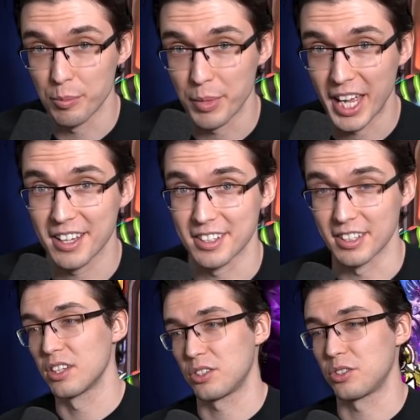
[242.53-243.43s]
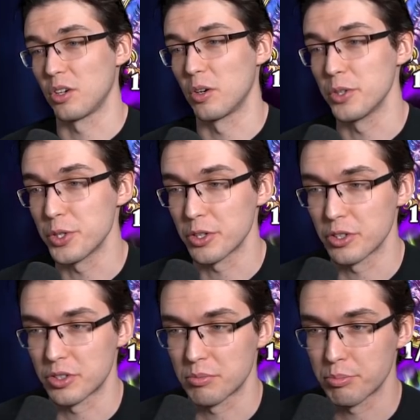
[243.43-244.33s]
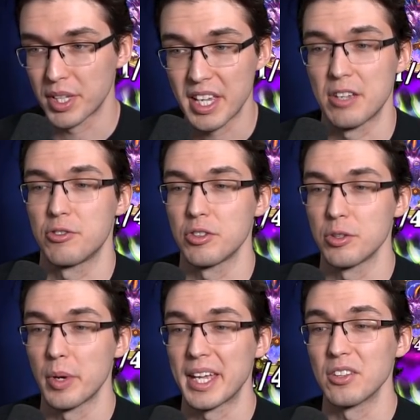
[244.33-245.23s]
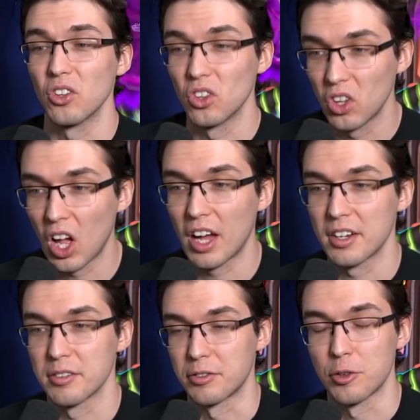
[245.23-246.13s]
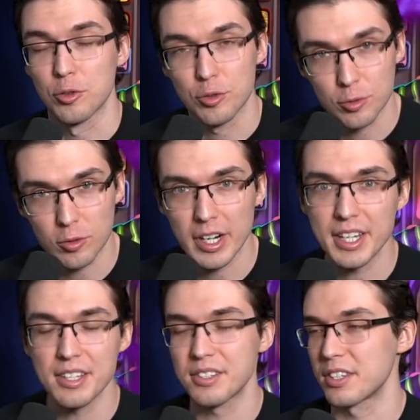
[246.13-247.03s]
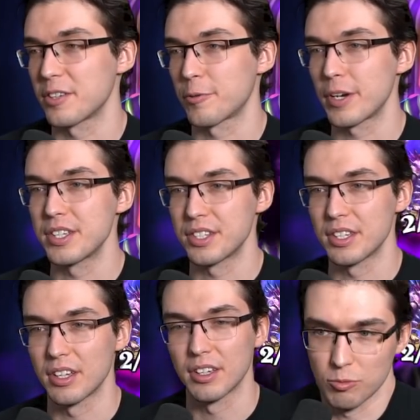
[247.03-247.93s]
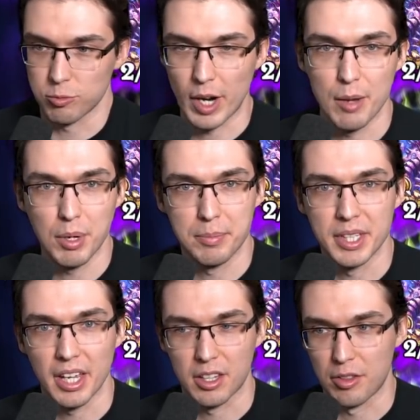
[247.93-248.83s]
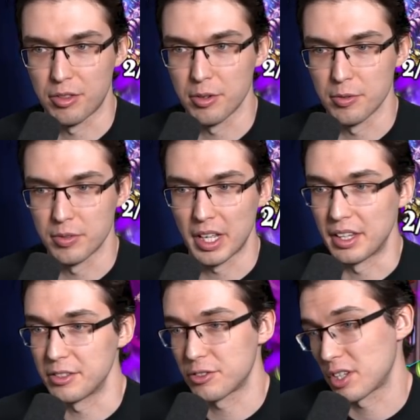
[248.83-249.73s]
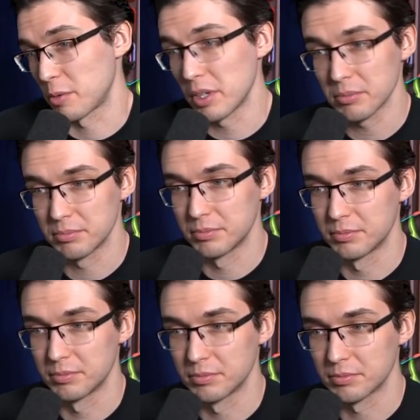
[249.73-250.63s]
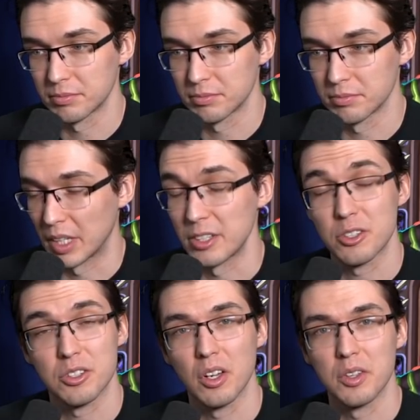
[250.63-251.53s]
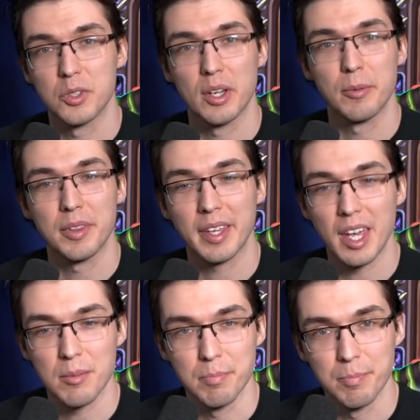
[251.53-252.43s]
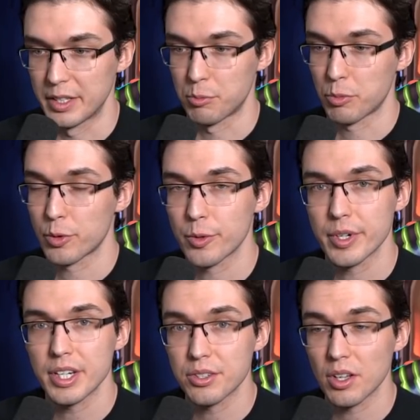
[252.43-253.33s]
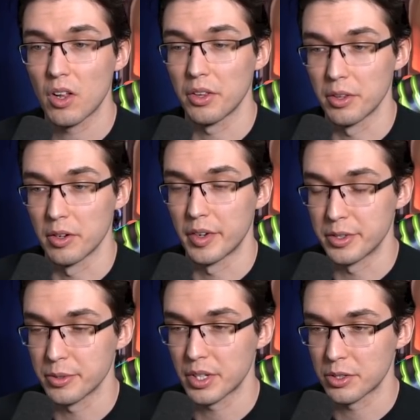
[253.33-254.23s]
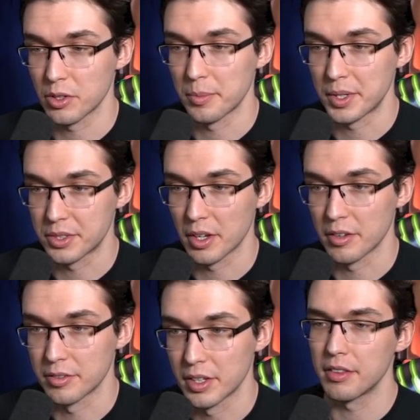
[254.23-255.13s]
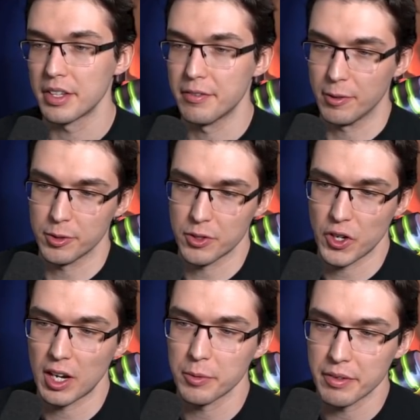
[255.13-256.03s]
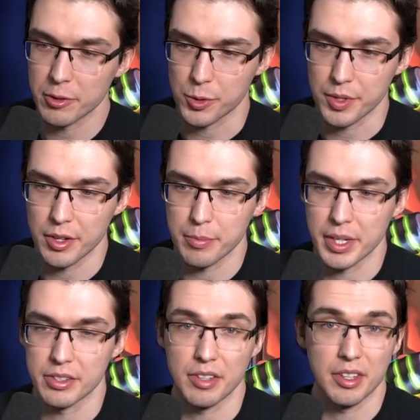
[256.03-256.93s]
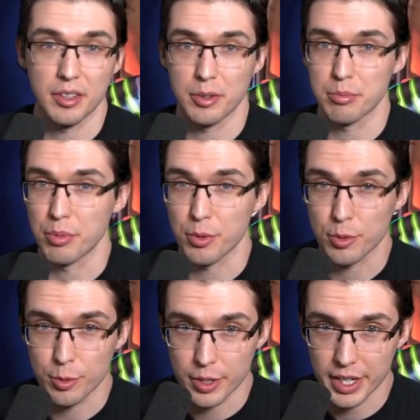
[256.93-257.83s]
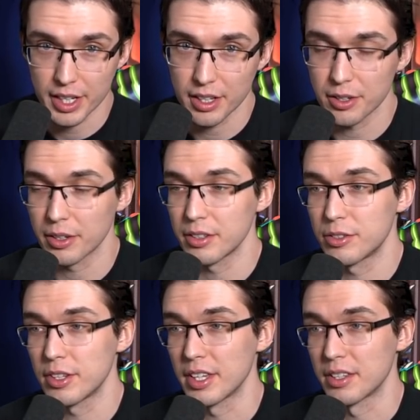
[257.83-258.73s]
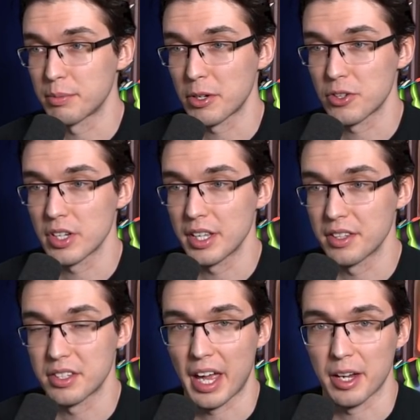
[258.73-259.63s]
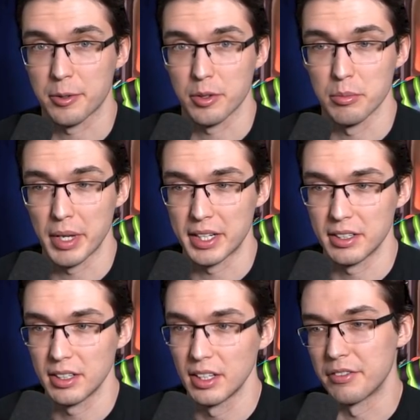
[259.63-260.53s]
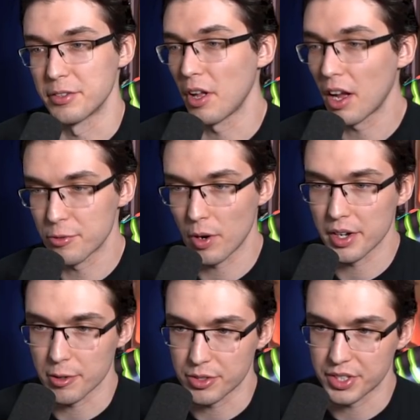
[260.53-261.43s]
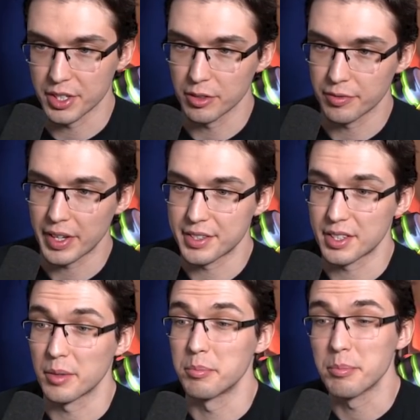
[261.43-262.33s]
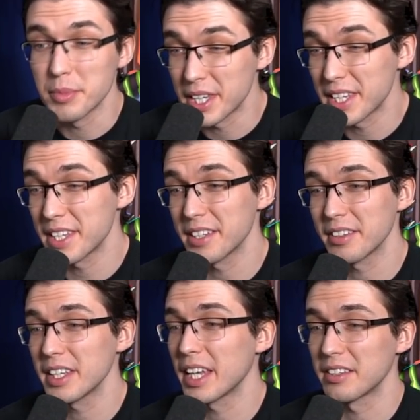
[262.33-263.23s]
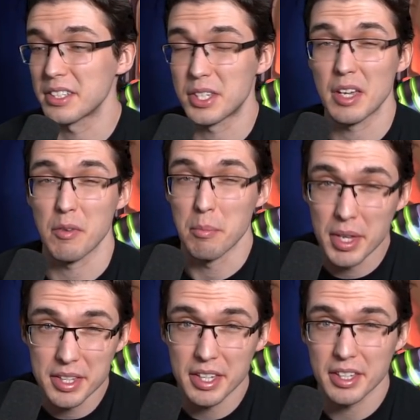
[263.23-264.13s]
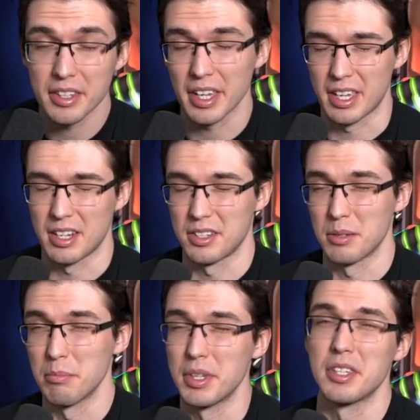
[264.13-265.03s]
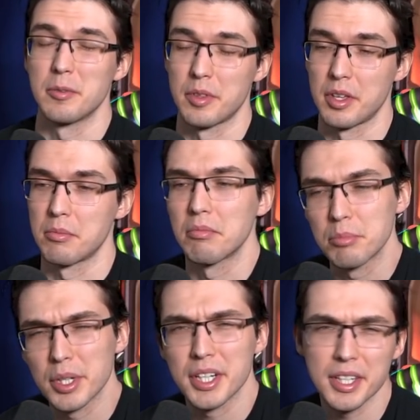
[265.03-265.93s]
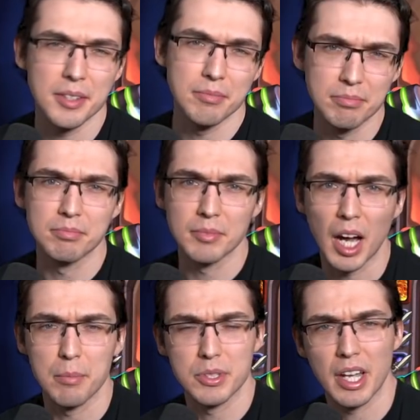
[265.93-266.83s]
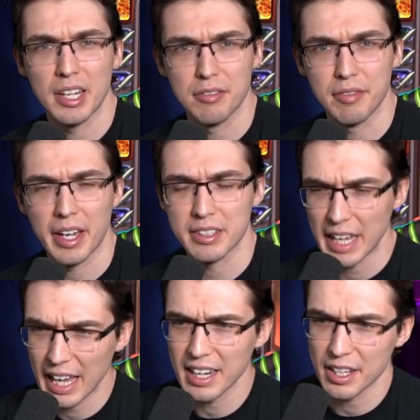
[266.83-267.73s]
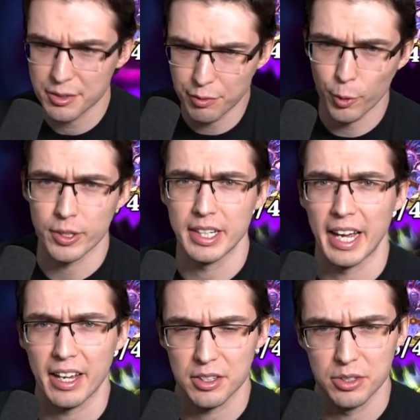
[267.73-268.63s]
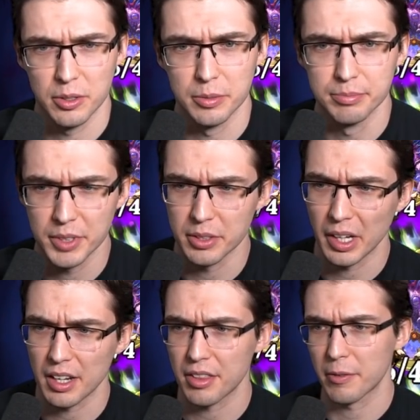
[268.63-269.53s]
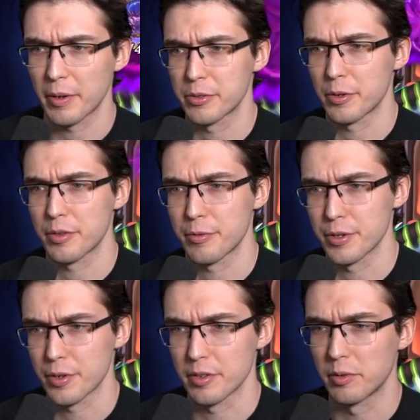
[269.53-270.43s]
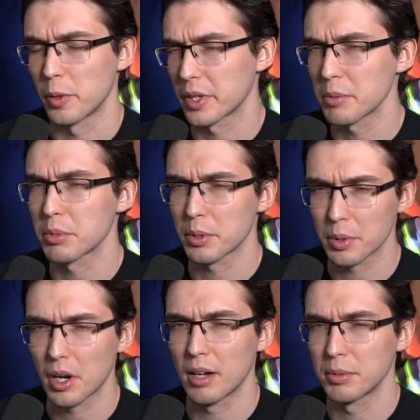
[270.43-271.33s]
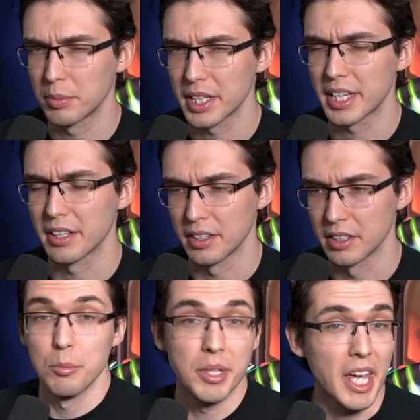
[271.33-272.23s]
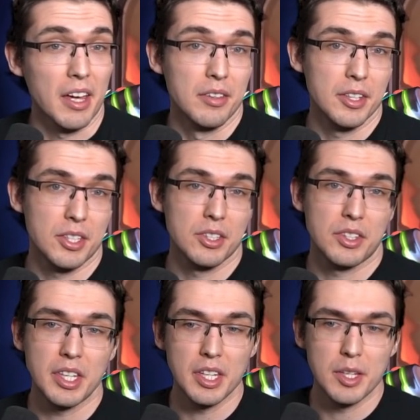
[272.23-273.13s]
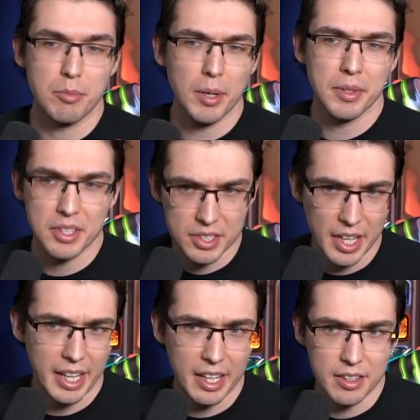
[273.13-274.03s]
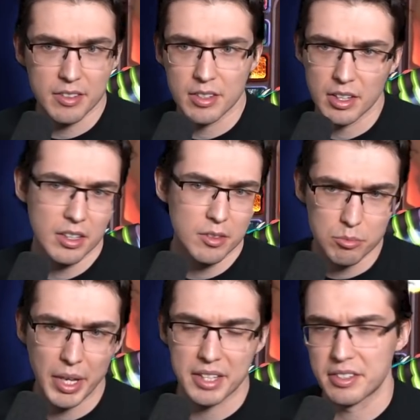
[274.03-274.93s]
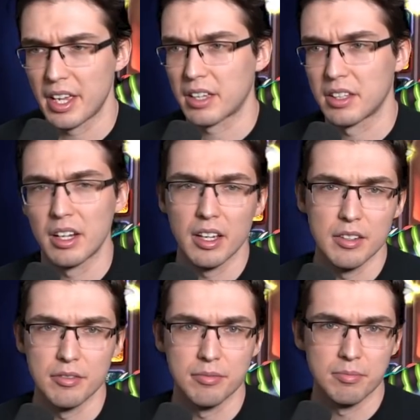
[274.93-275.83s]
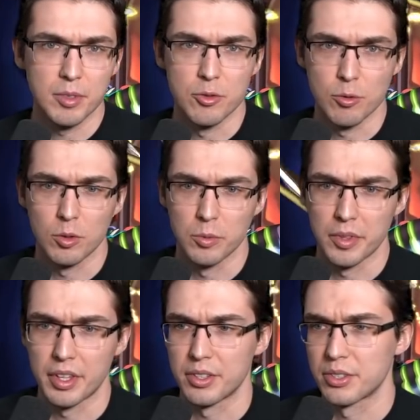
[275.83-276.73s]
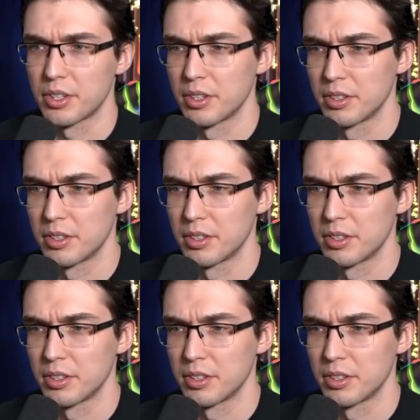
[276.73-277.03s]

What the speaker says: mana. So you can just potentially do a lot of crazy ramp up to get Cthulhu, and then you're just like, well, I just stall until I win the game. It's pretty solid though, if I do say so myself. The Frozen Shadow Weavers are in there because I think they're pretty good, especially in this aggro meta. If you're not drawing your Seal Fates immediately, at least you have a minion, and it's a minion with a pretty upside effect, and it has 4 attacks, so you know, anything around turn 3, turn 4 could probably kill it. But yeah, this is probably the second best deck that I've controlled with this.